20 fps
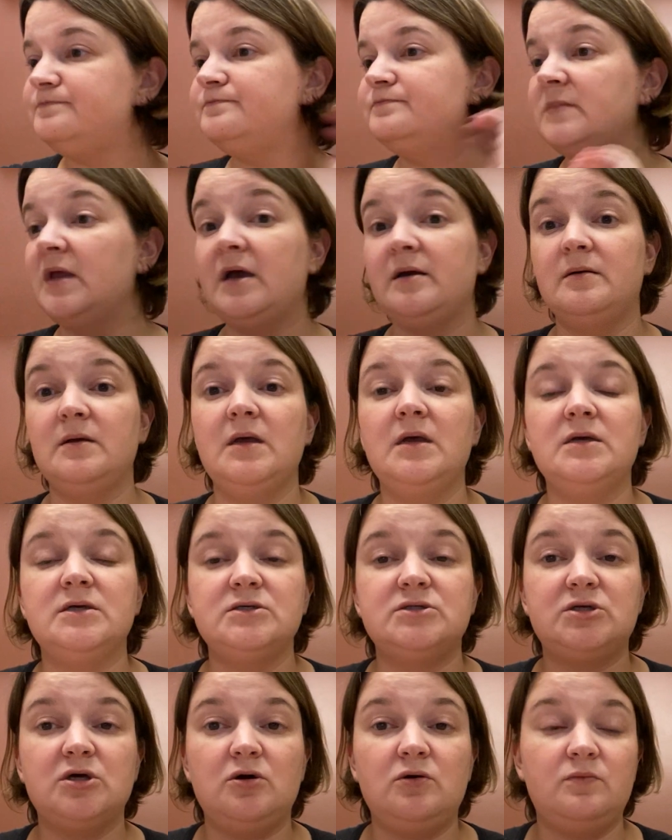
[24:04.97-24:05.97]
Yeah,
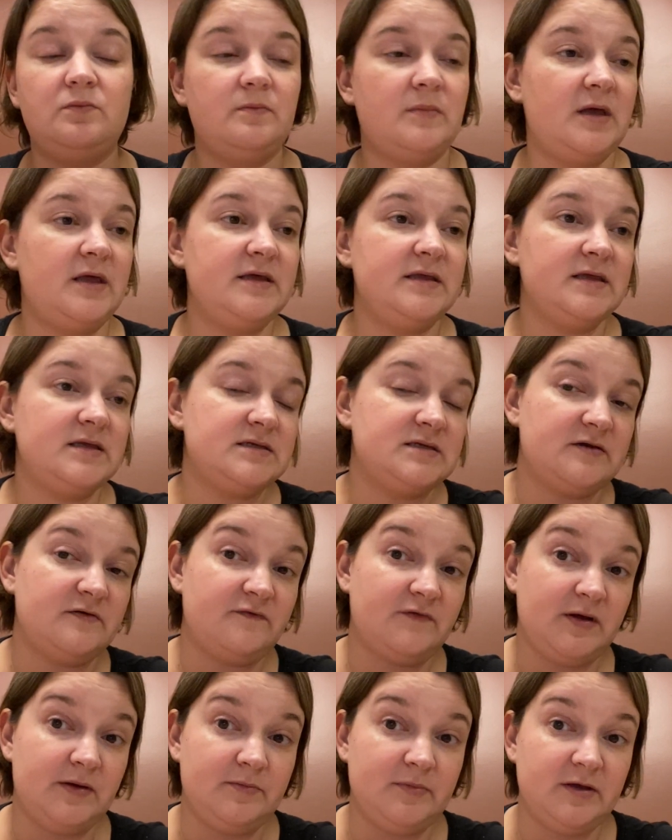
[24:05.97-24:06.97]
so I think that's enough
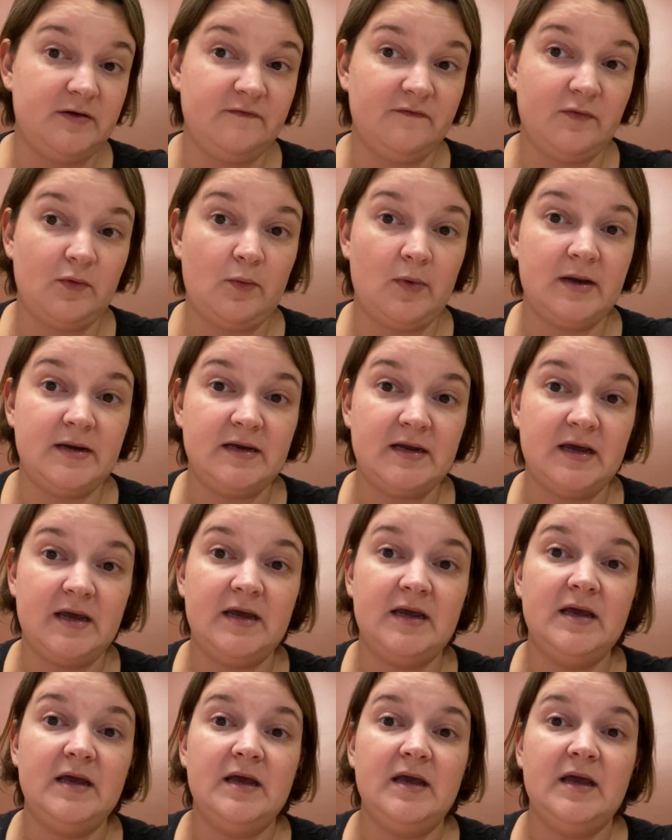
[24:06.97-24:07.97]
rambling for one day,
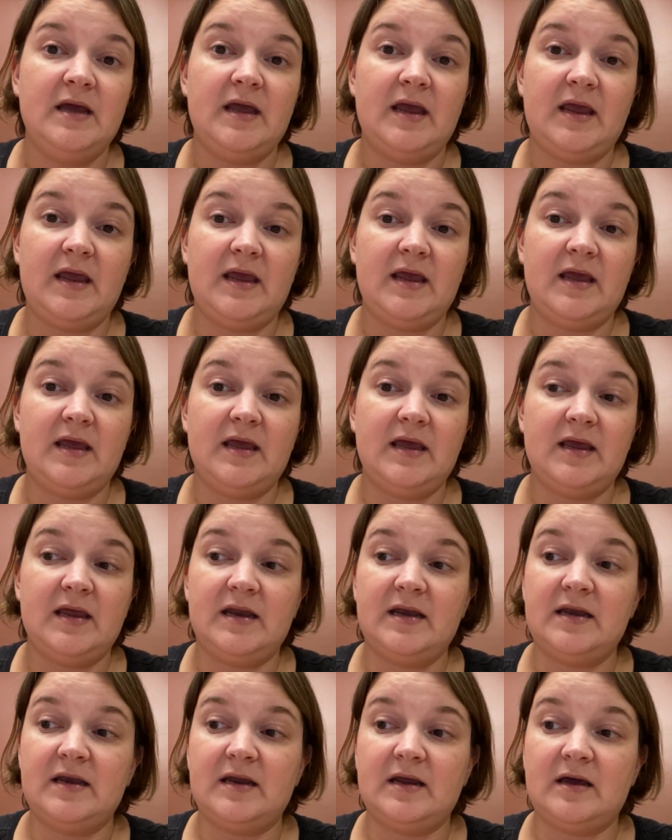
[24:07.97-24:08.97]

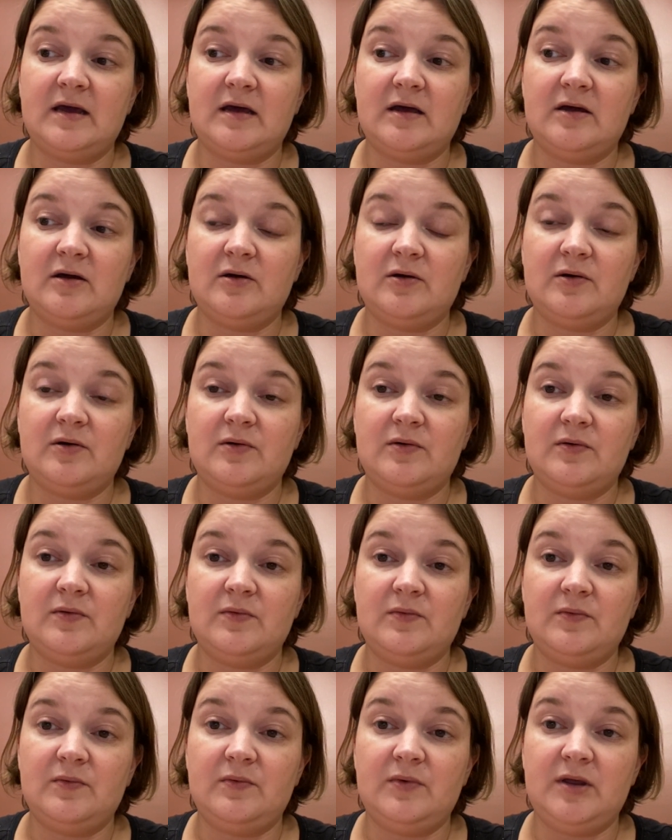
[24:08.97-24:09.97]
and
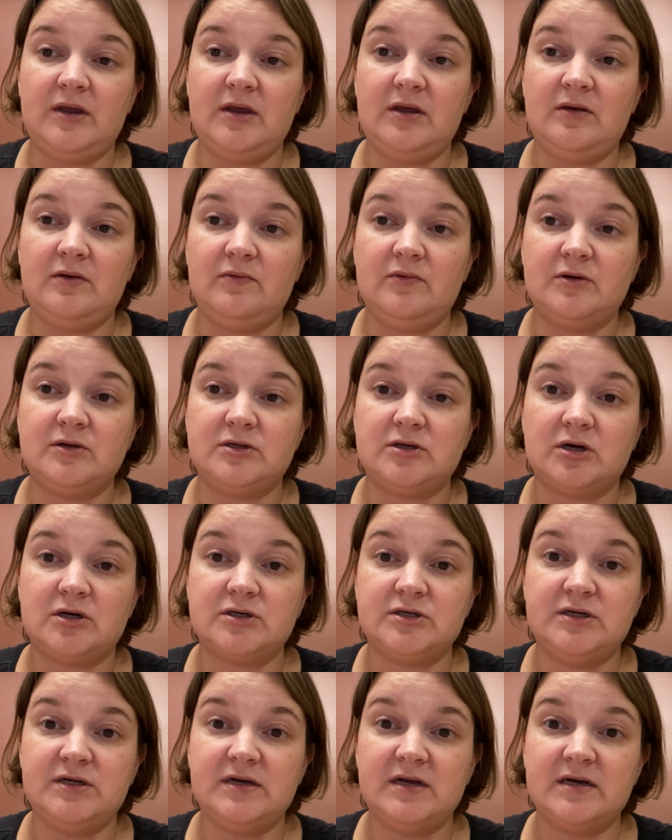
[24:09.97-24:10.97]
we will talk
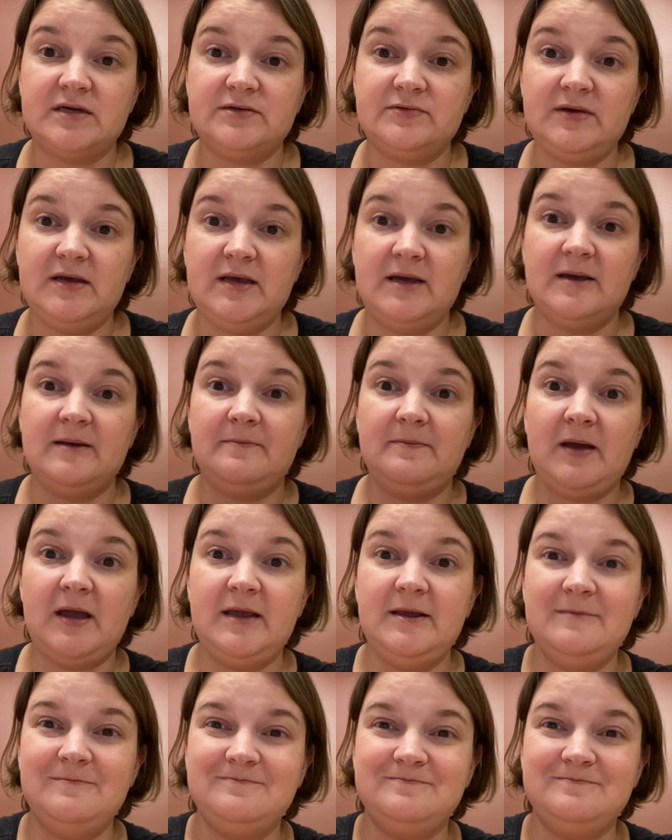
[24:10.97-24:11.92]
to you next week. Bye.